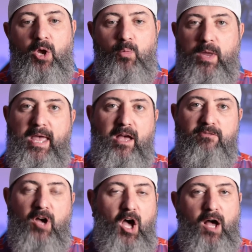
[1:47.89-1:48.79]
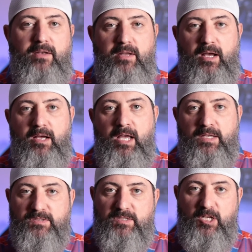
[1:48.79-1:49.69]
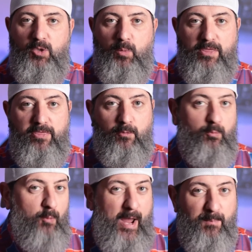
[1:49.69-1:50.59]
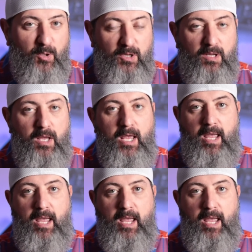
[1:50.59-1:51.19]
We have Honda still with the Rebel,